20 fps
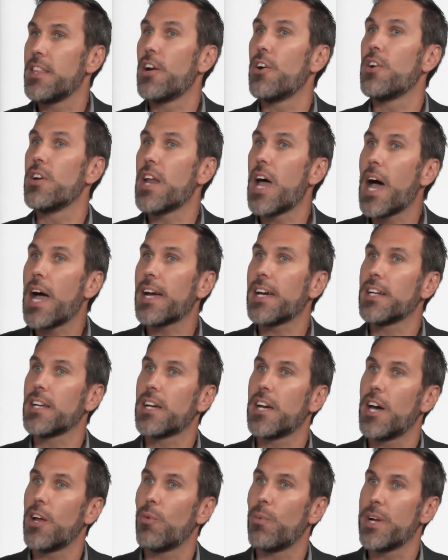They're not going to
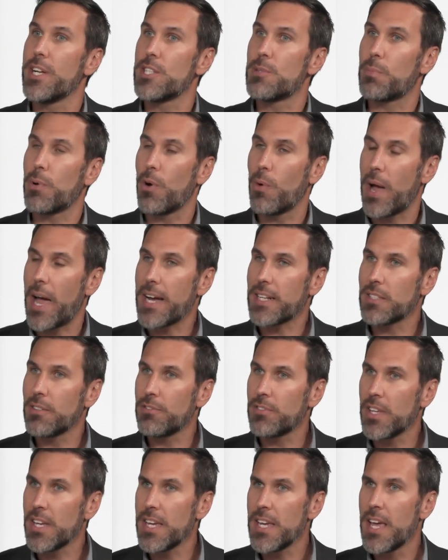cut rates
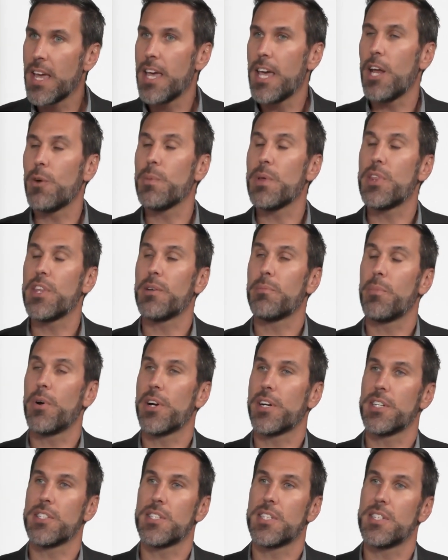proactively, and we think
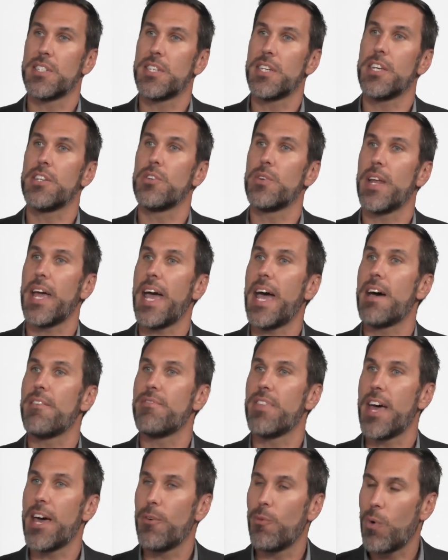markets continue to
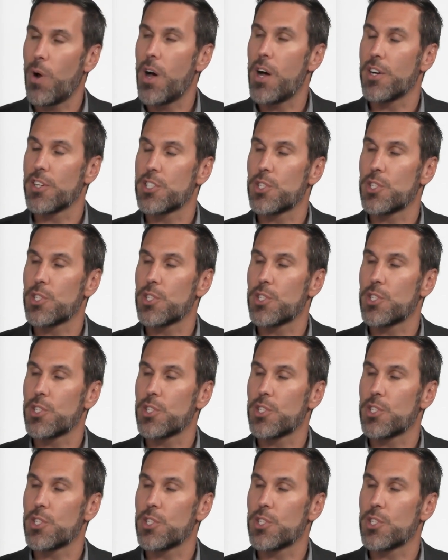have that wrong.